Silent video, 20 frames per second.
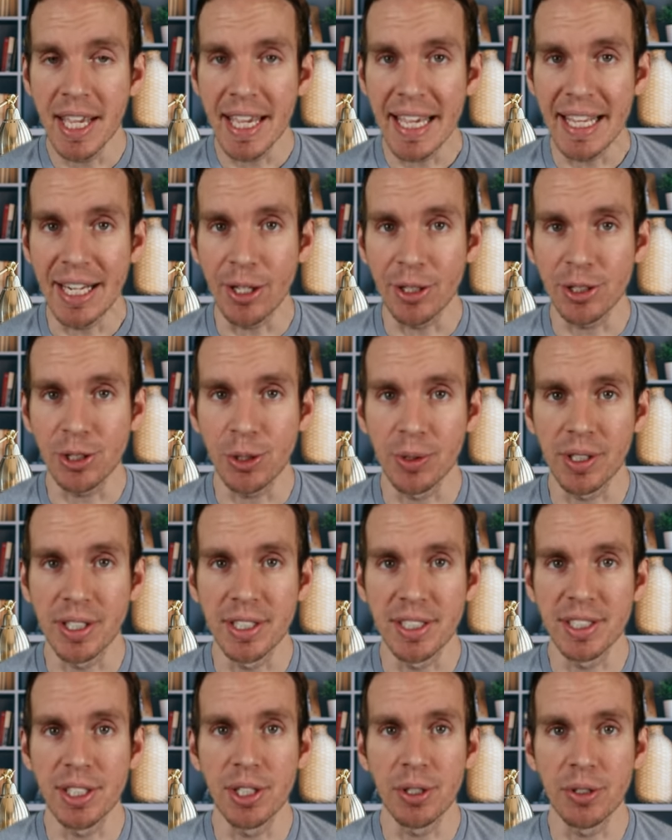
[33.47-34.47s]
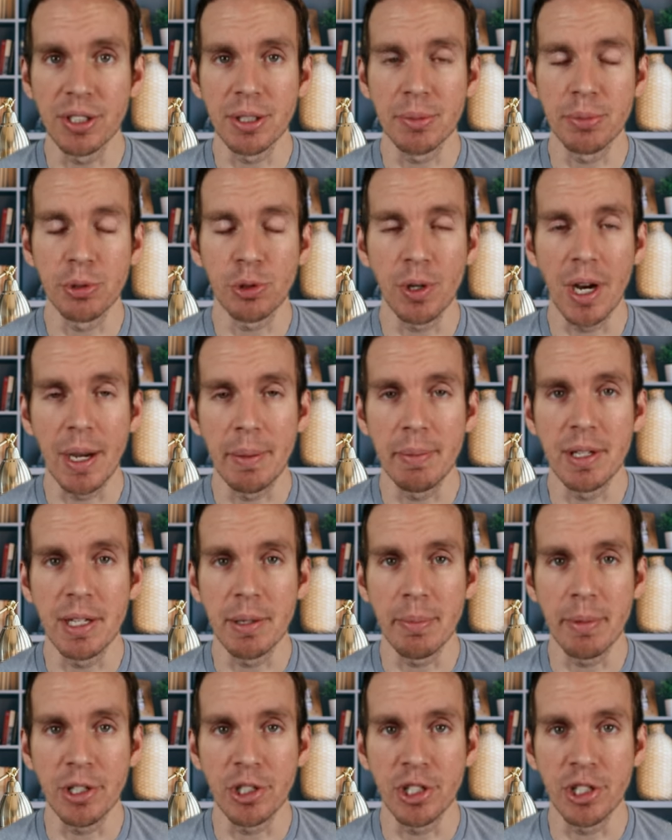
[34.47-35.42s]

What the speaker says: and also consider subscribing to my